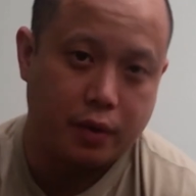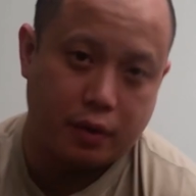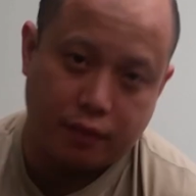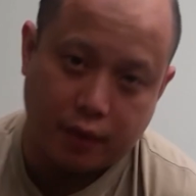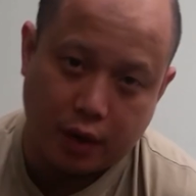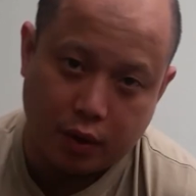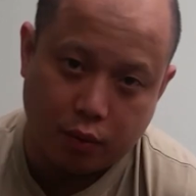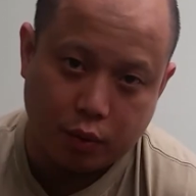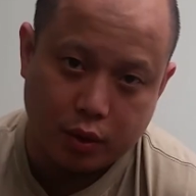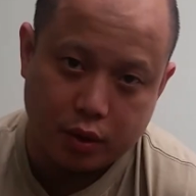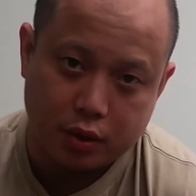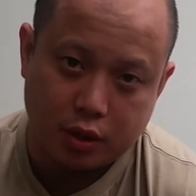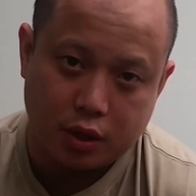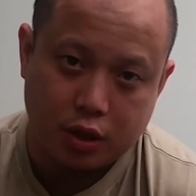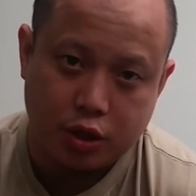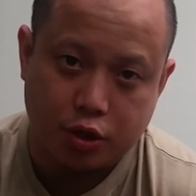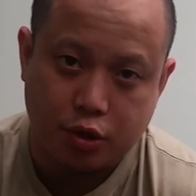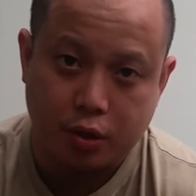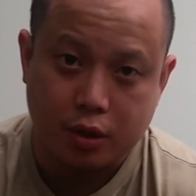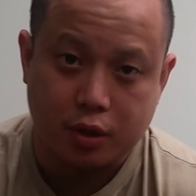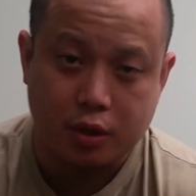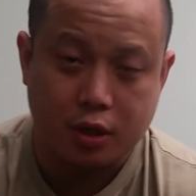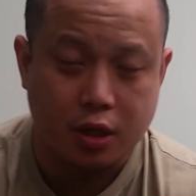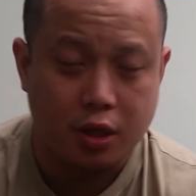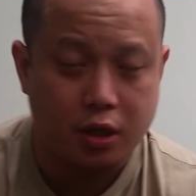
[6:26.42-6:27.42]
They're willing
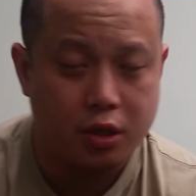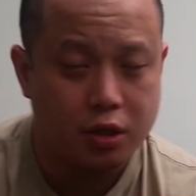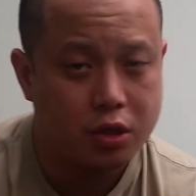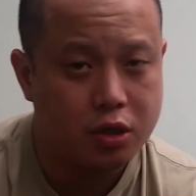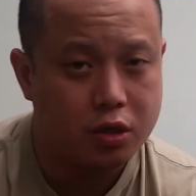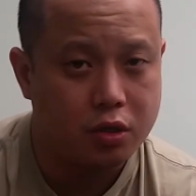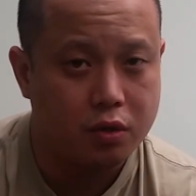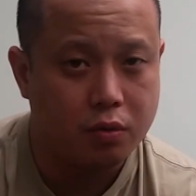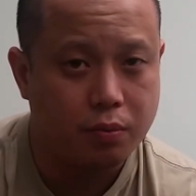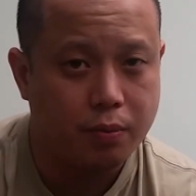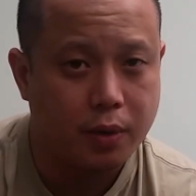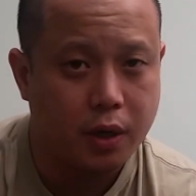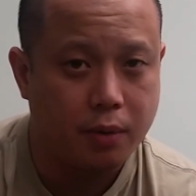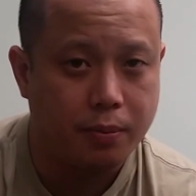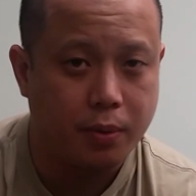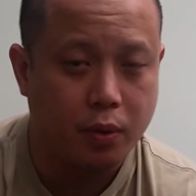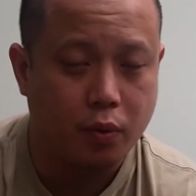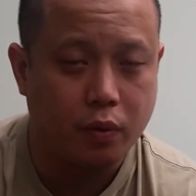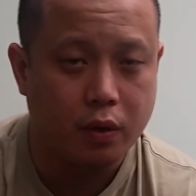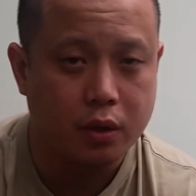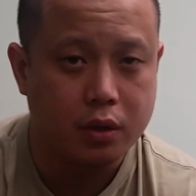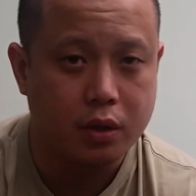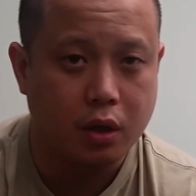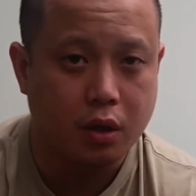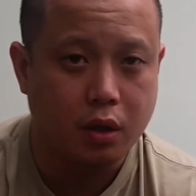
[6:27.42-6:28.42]
to teach. You better be
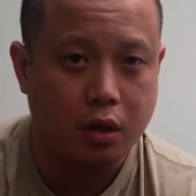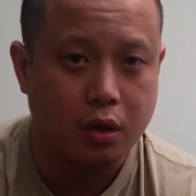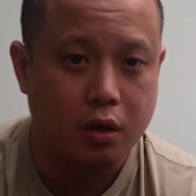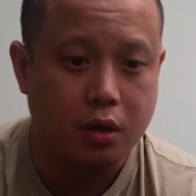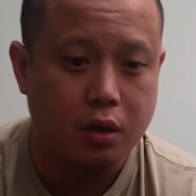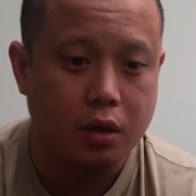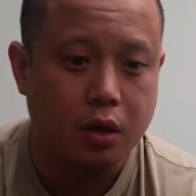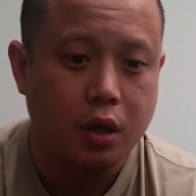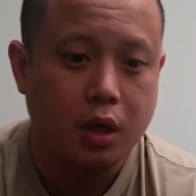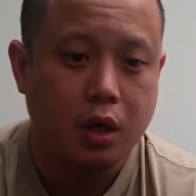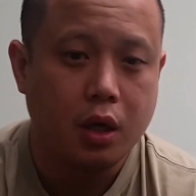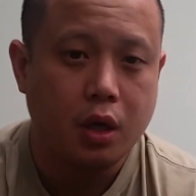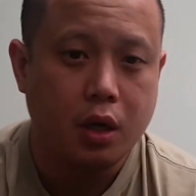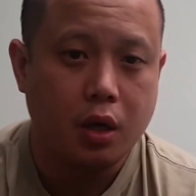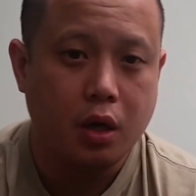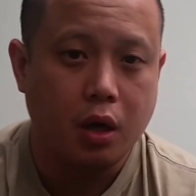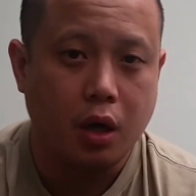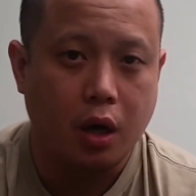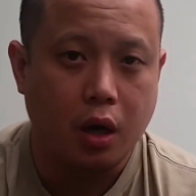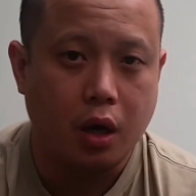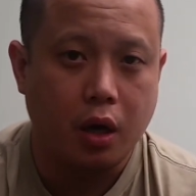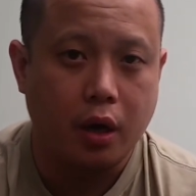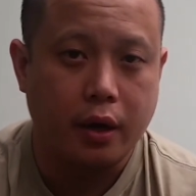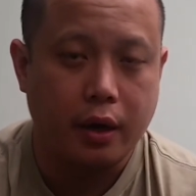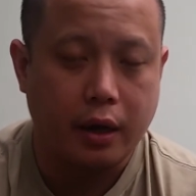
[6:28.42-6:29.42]
willing to learn.
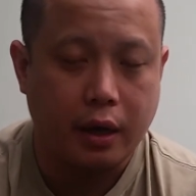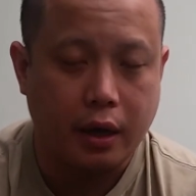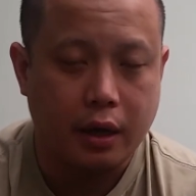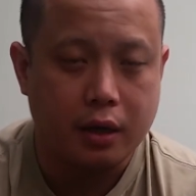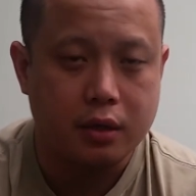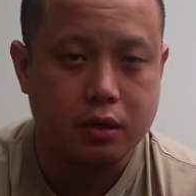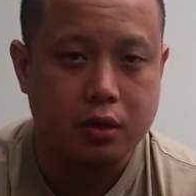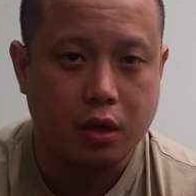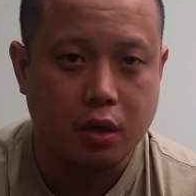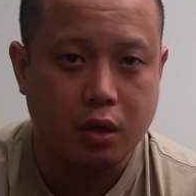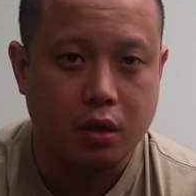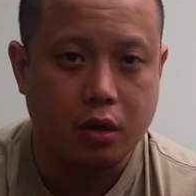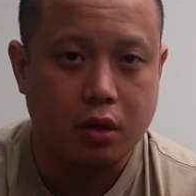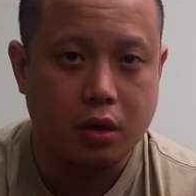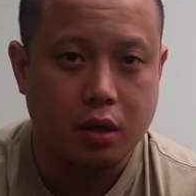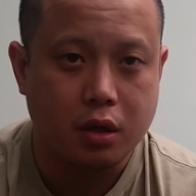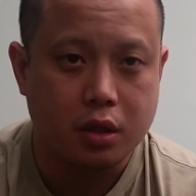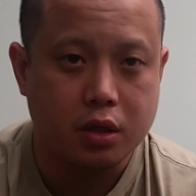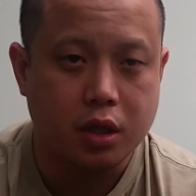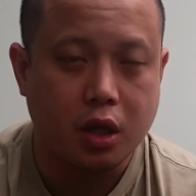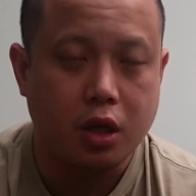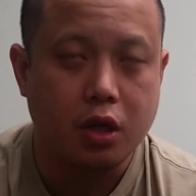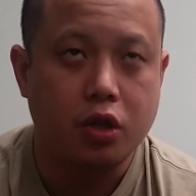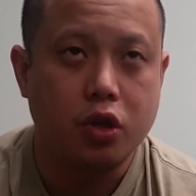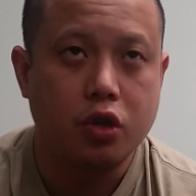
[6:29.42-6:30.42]
And hands-on learning
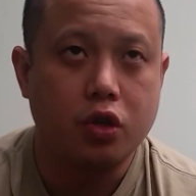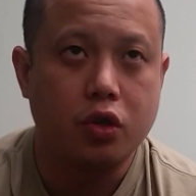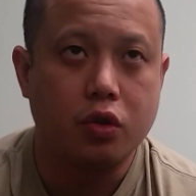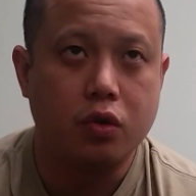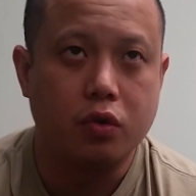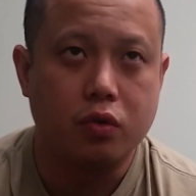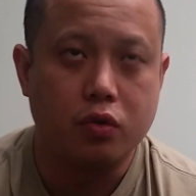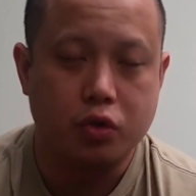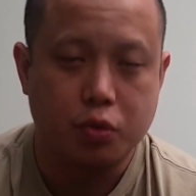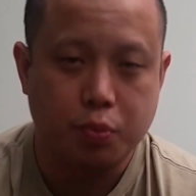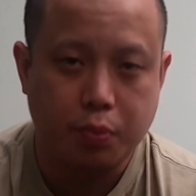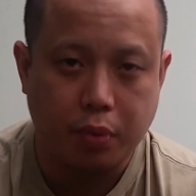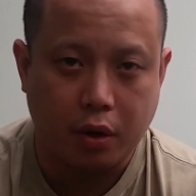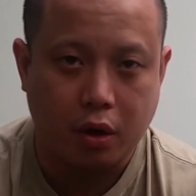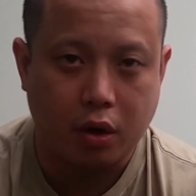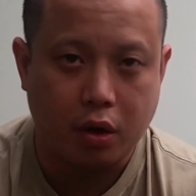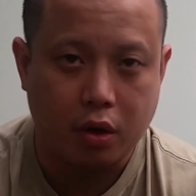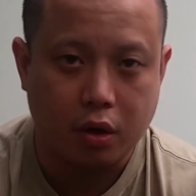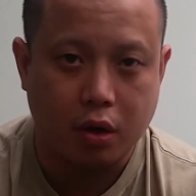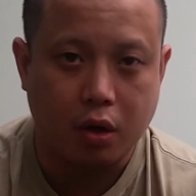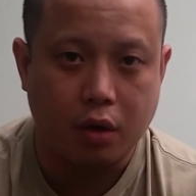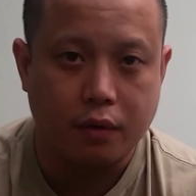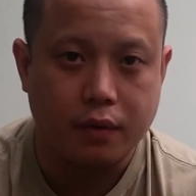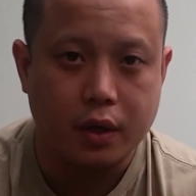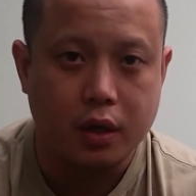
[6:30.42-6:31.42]
is a huge
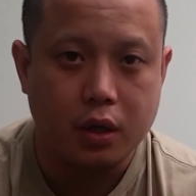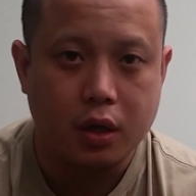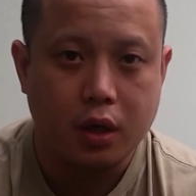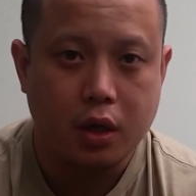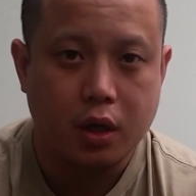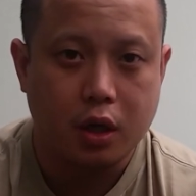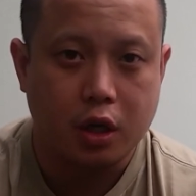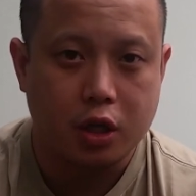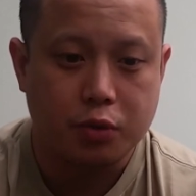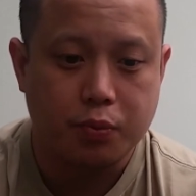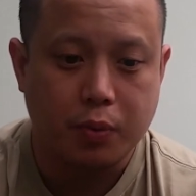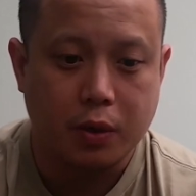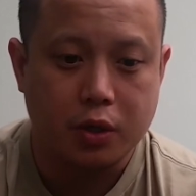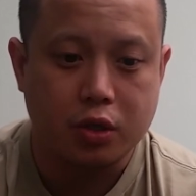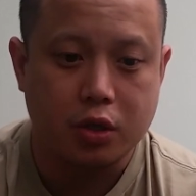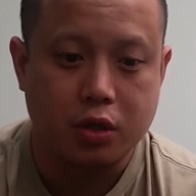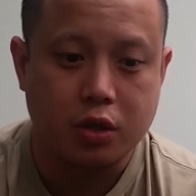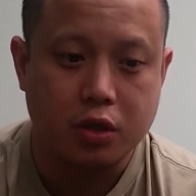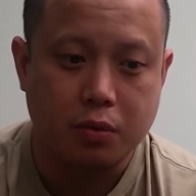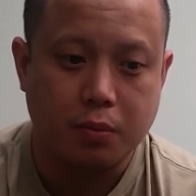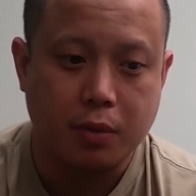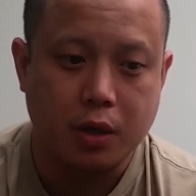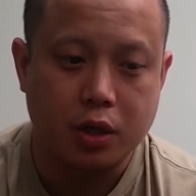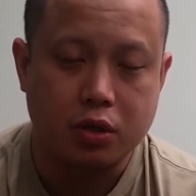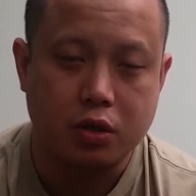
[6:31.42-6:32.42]
part of it, especially
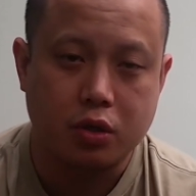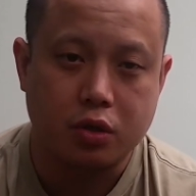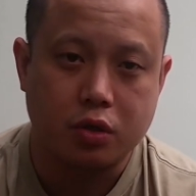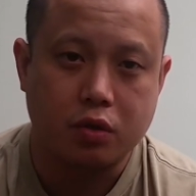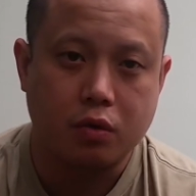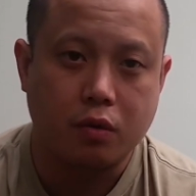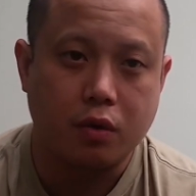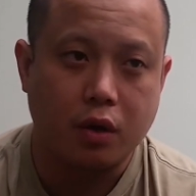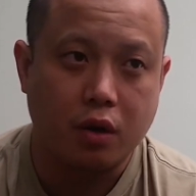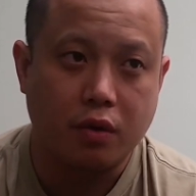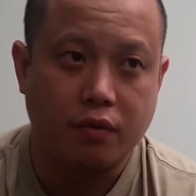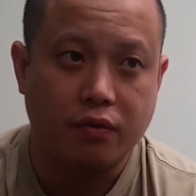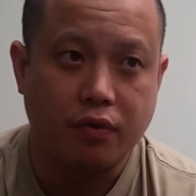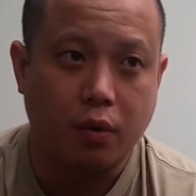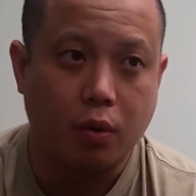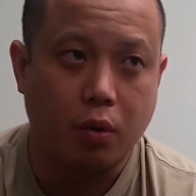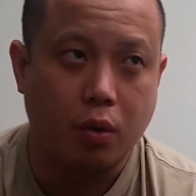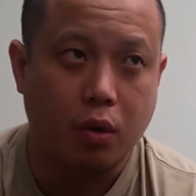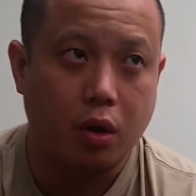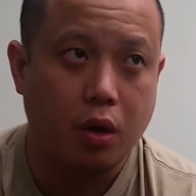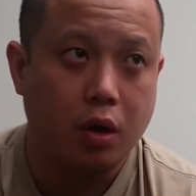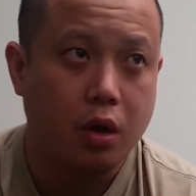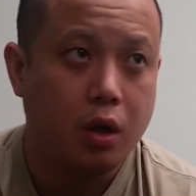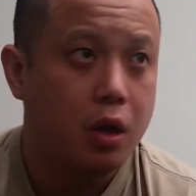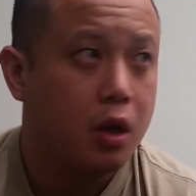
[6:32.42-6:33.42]
semesters 3 and
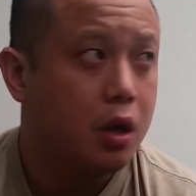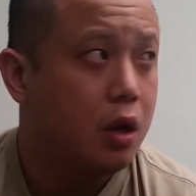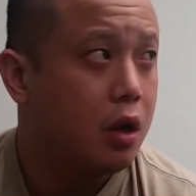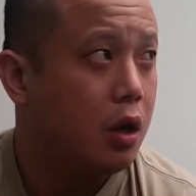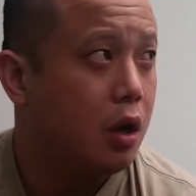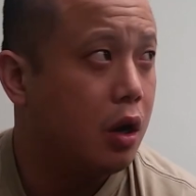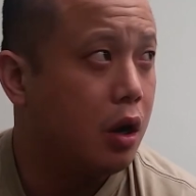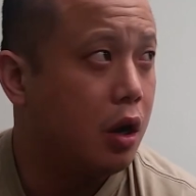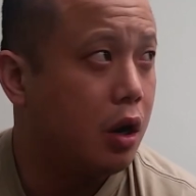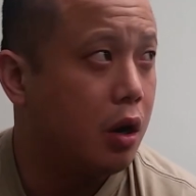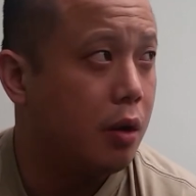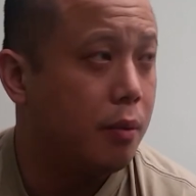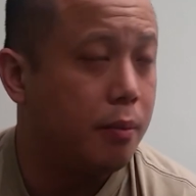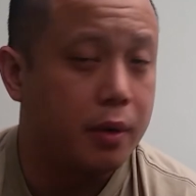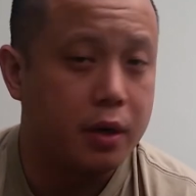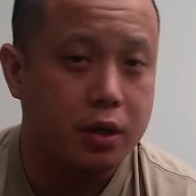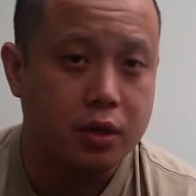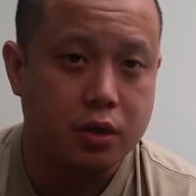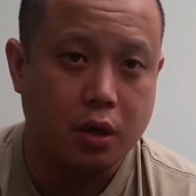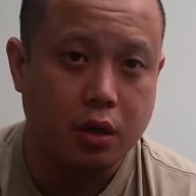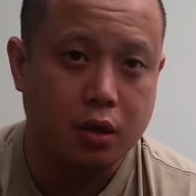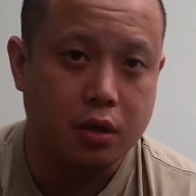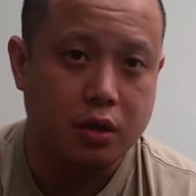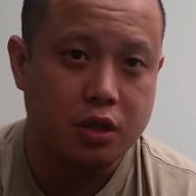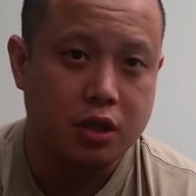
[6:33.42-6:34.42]
4. But
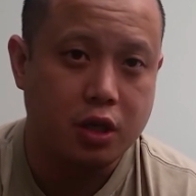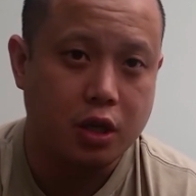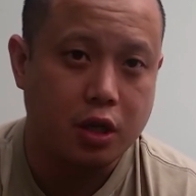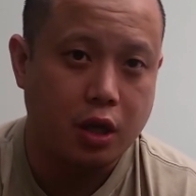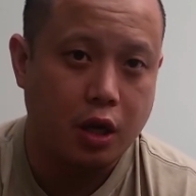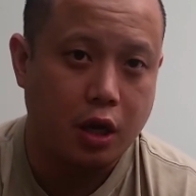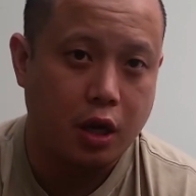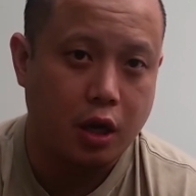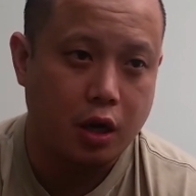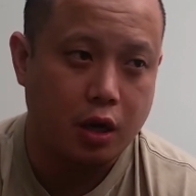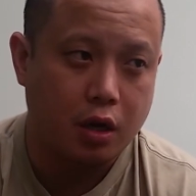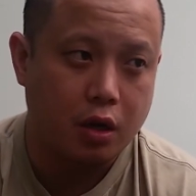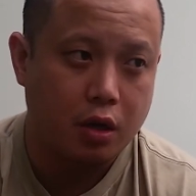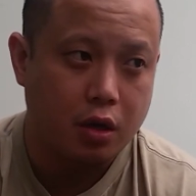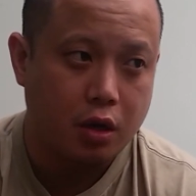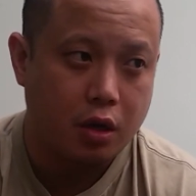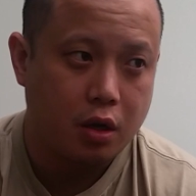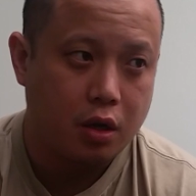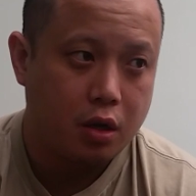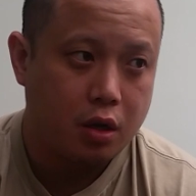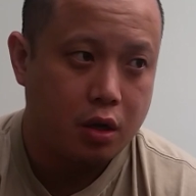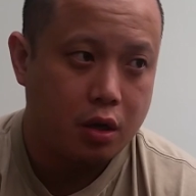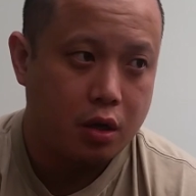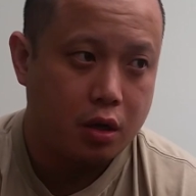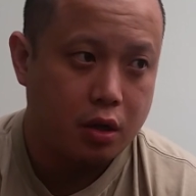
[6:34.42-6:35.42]
as early as you can,
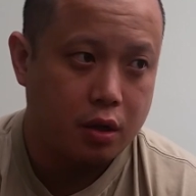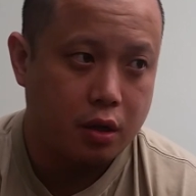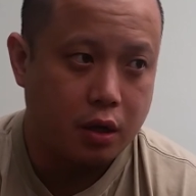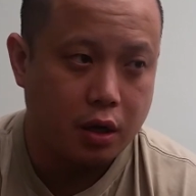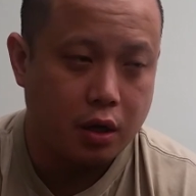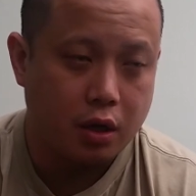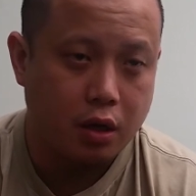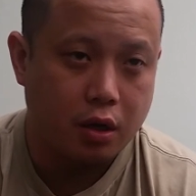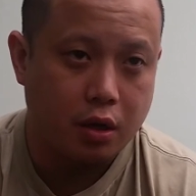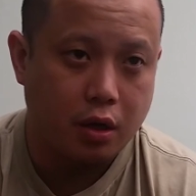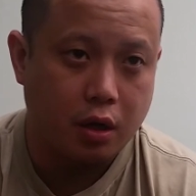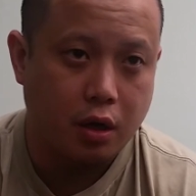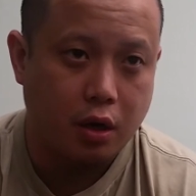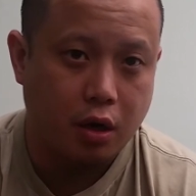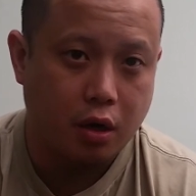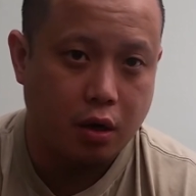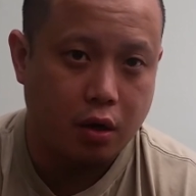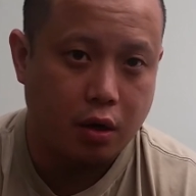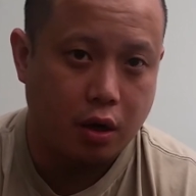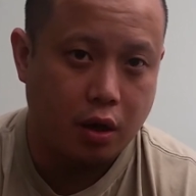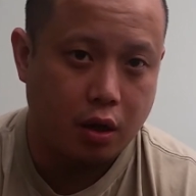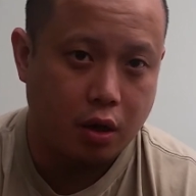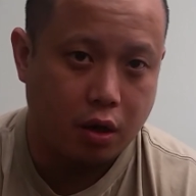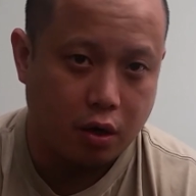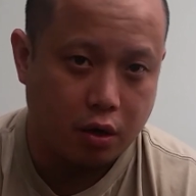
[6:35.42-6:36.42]
get in
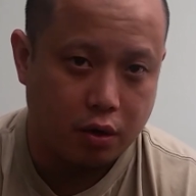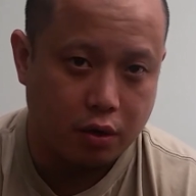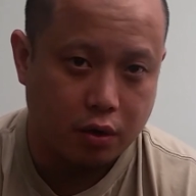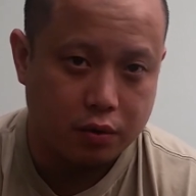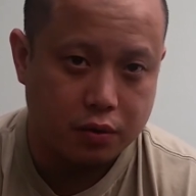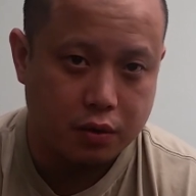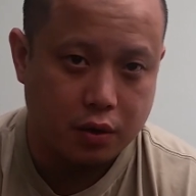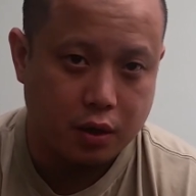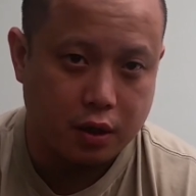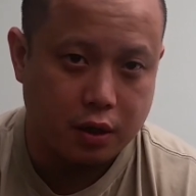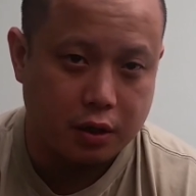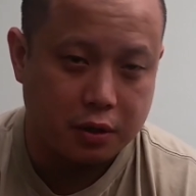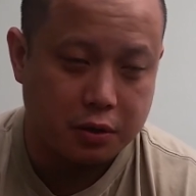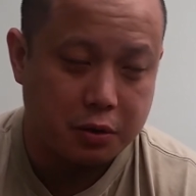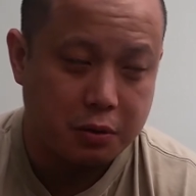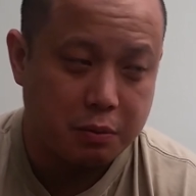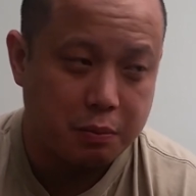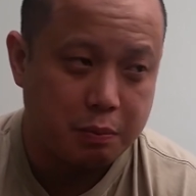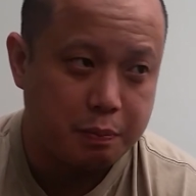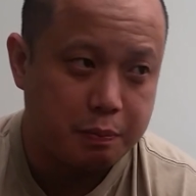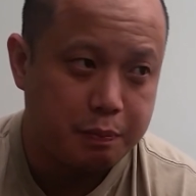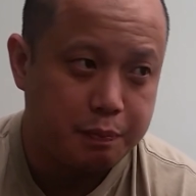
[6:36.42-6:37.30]
there and learn those things.